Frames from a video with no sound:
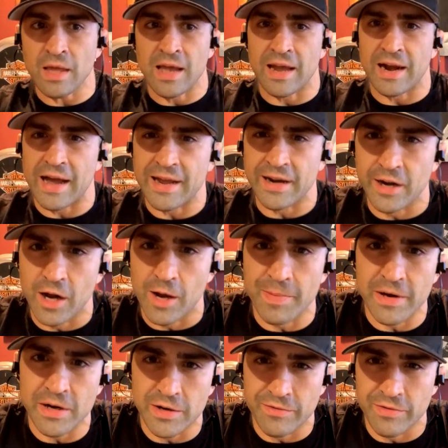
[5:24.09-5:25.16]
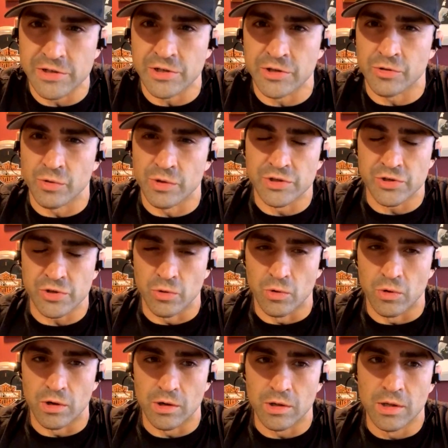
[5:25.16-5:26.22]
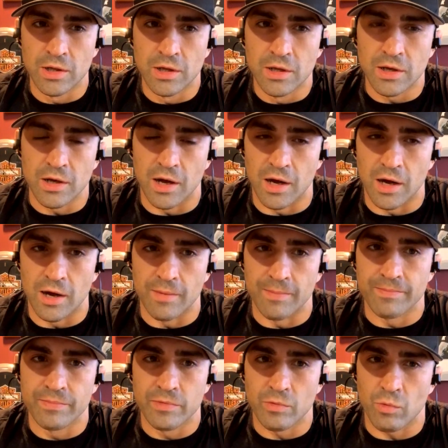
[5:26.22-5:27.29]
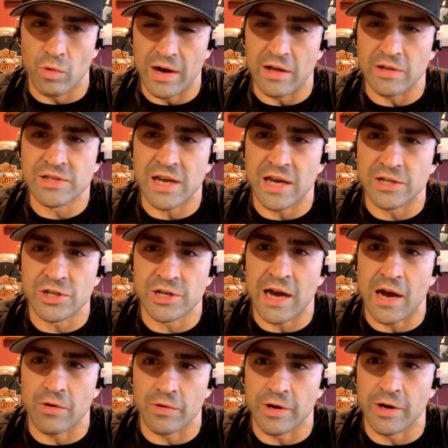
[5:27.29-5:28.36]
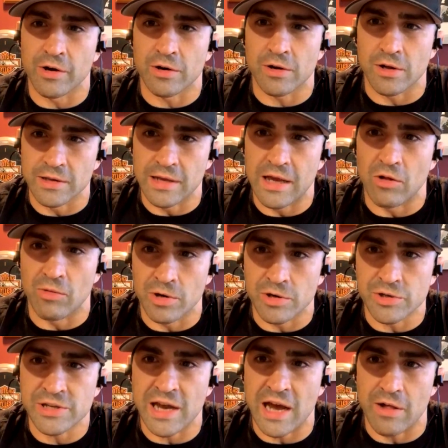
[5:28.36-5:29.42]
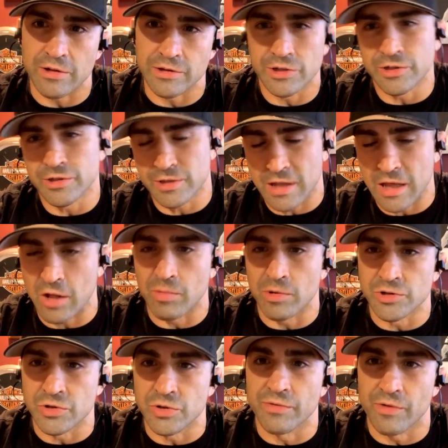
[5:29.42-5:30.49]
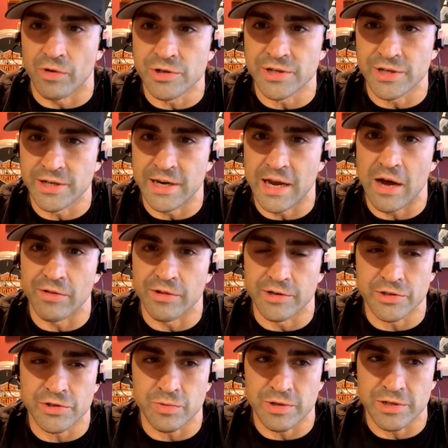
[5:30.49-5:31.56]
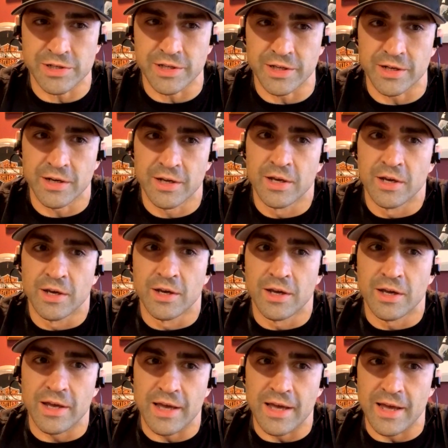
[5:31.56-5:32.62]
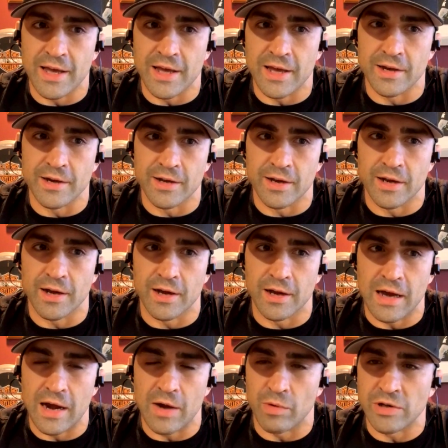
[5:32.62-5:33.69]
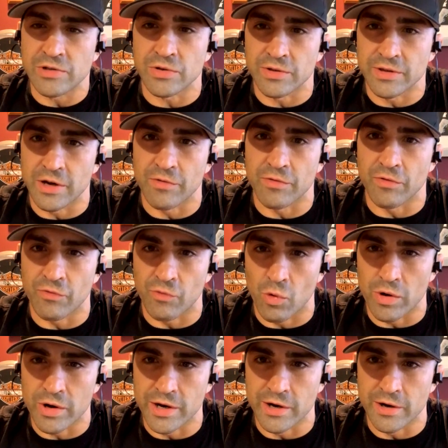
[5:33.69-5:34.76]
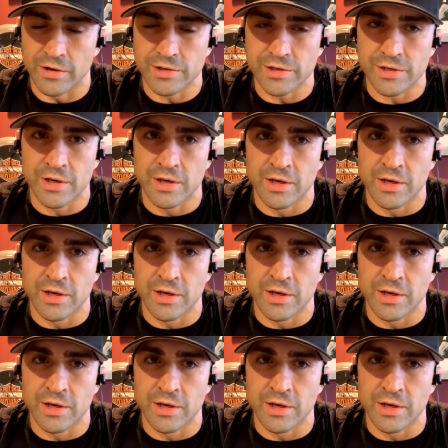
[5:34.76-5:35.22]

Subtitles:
and I ended up at a Division III school right outside Chicago here called Elmhurst College. It's Elmhurst University now. They just switched it, and I wrestled there for 4 years.